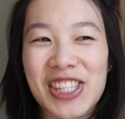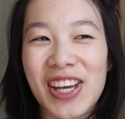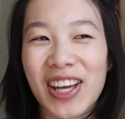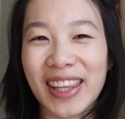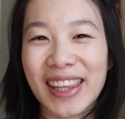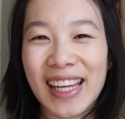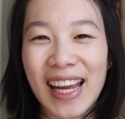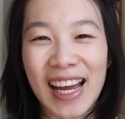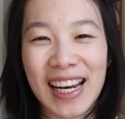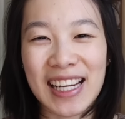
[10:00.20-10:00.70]

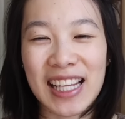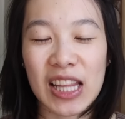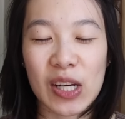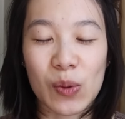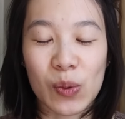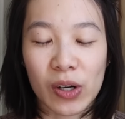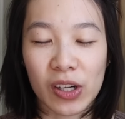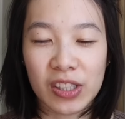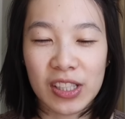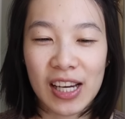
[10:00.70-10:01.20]
not the end of the
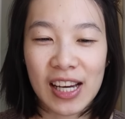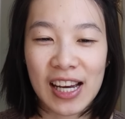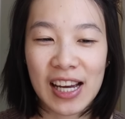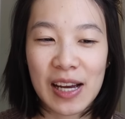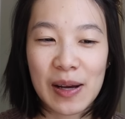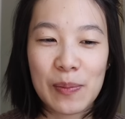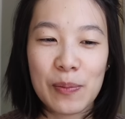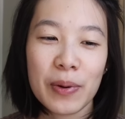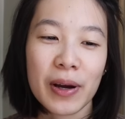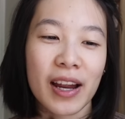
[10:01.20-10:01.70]
world,
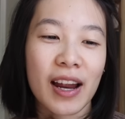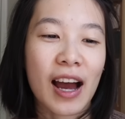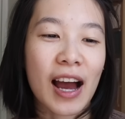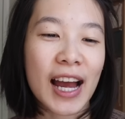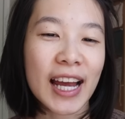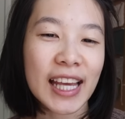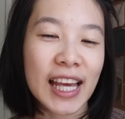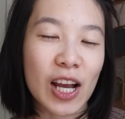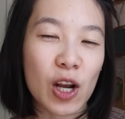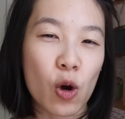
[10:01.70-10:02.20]
but
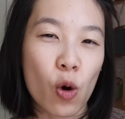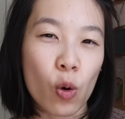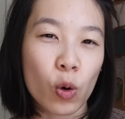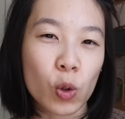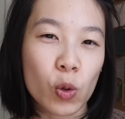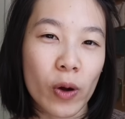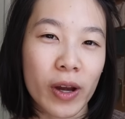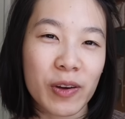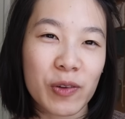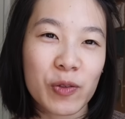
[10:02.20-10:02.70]
I get
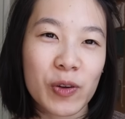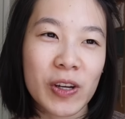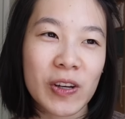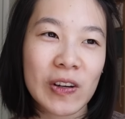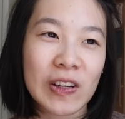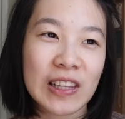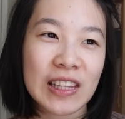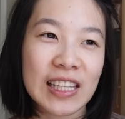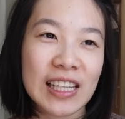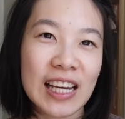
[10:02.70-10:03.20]
cold quite
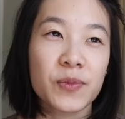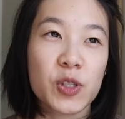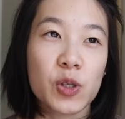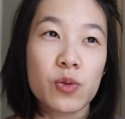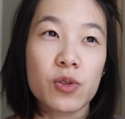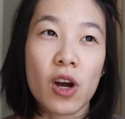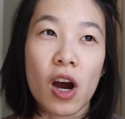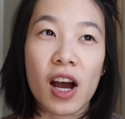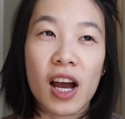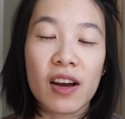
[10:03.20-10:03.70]
frequently. So
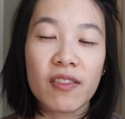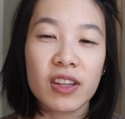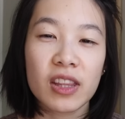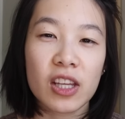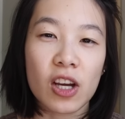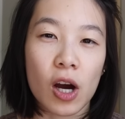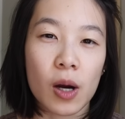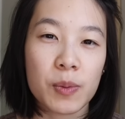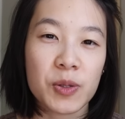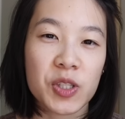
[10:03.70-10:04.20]
not having
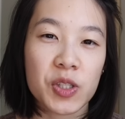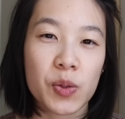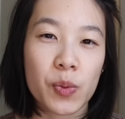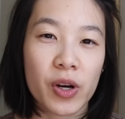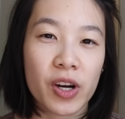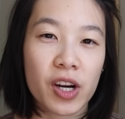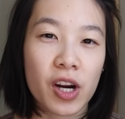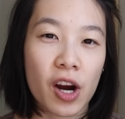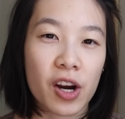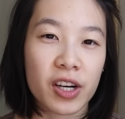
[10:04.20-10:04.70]
the option to
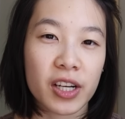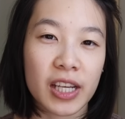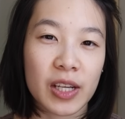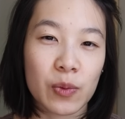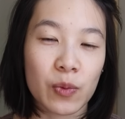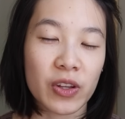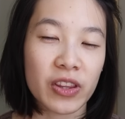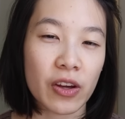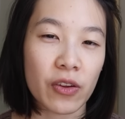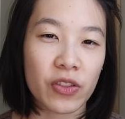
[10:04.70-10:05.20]
wear a
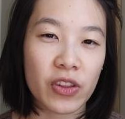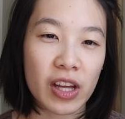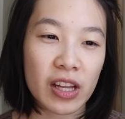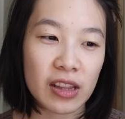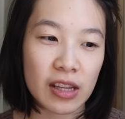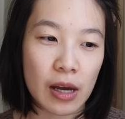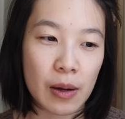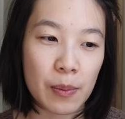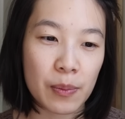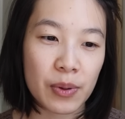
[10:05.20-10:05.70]
cardigan without
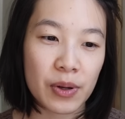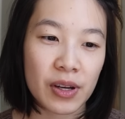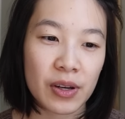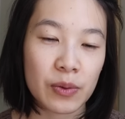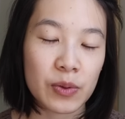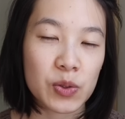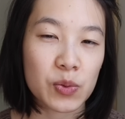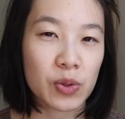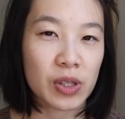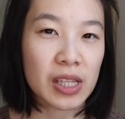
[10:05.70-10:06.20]
that lump
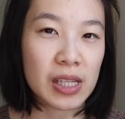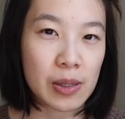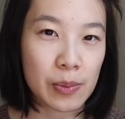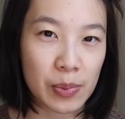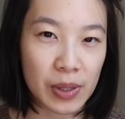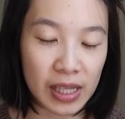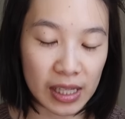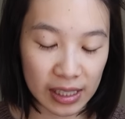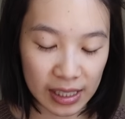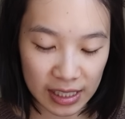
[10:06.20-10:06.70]
was really
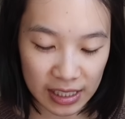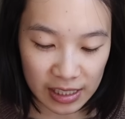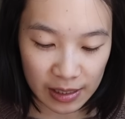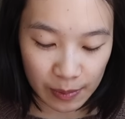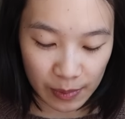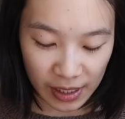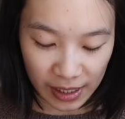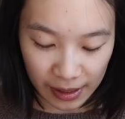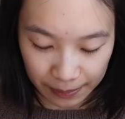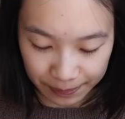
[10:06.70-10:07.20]
appealing to
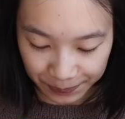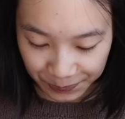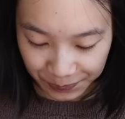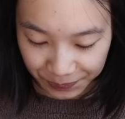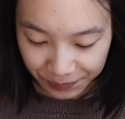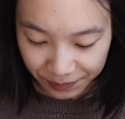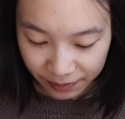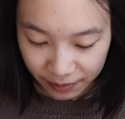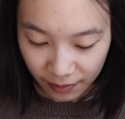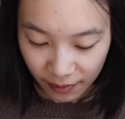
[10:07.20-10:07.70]
me.
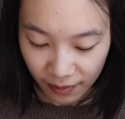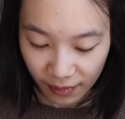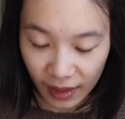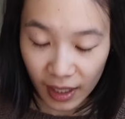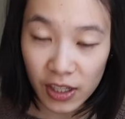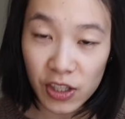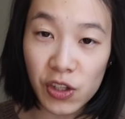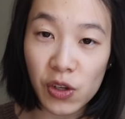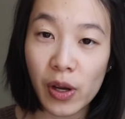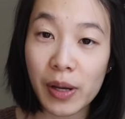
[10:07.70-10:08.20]

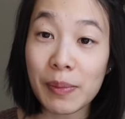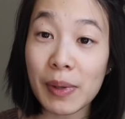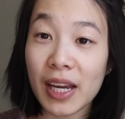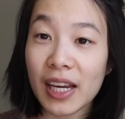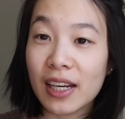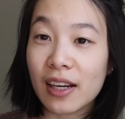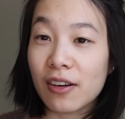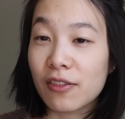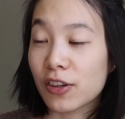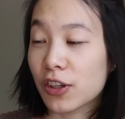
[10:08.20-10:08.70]
And so I
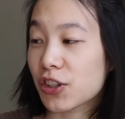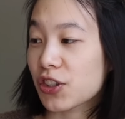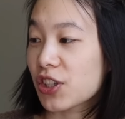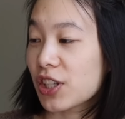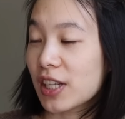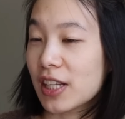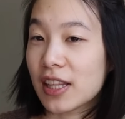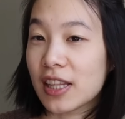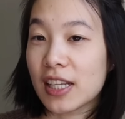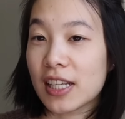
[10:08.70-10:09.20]
made a
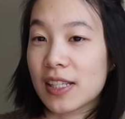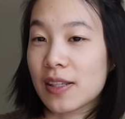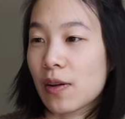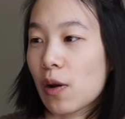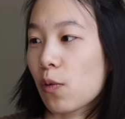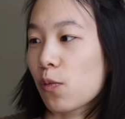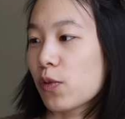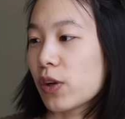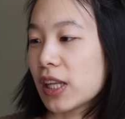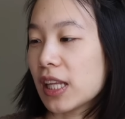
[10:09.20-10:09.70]
version in
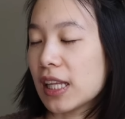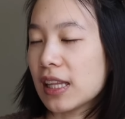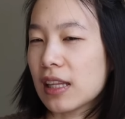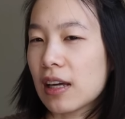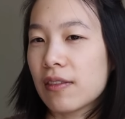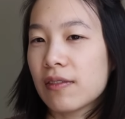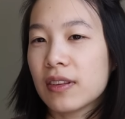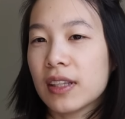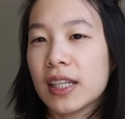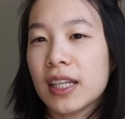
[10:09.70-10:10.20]
this really
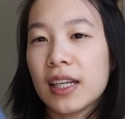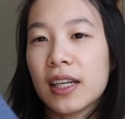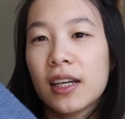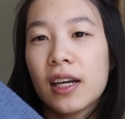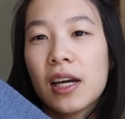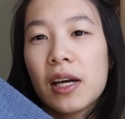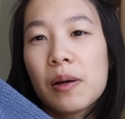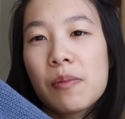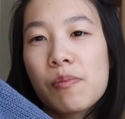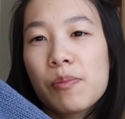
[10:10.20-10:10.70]
lovely
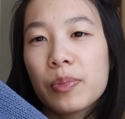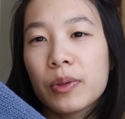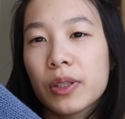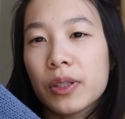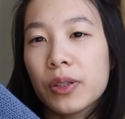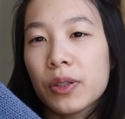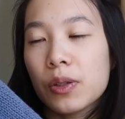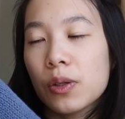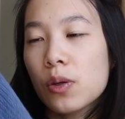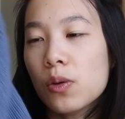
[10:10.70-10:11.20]

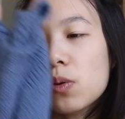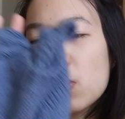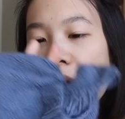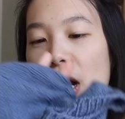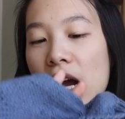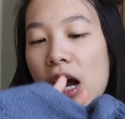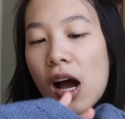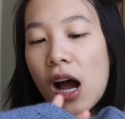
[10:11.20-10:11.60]
blue.